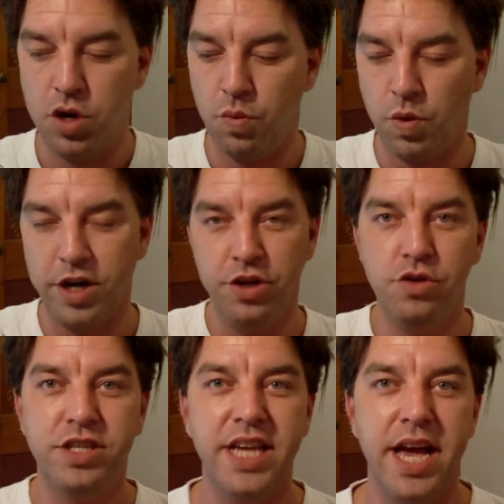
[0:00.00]
where you
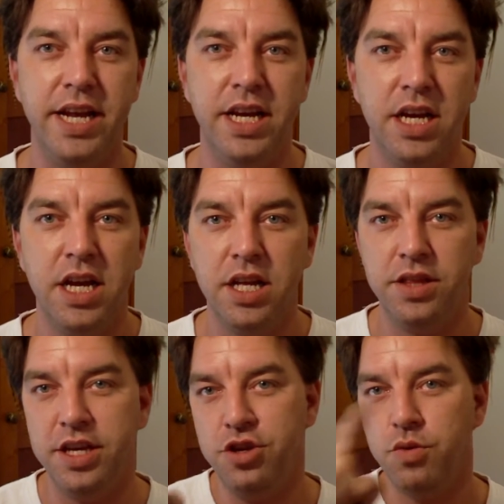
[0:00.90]
said
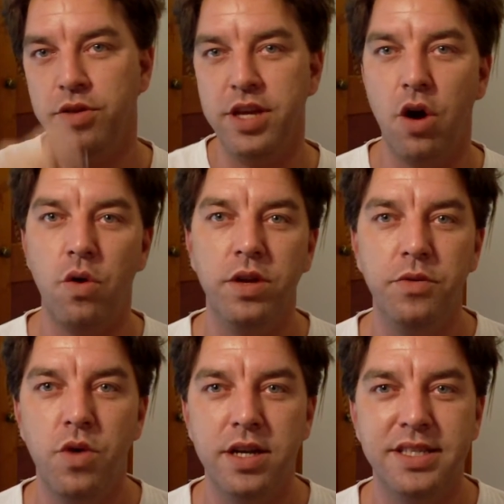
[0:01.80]
that you were the only
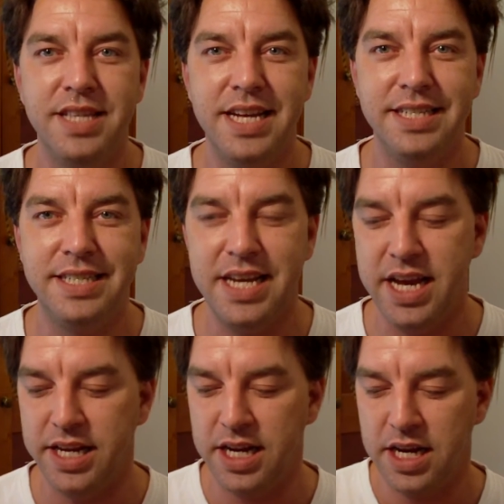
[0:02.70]
ones that
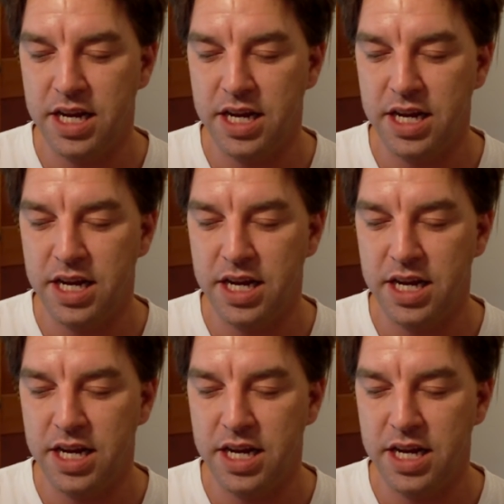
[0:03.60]
did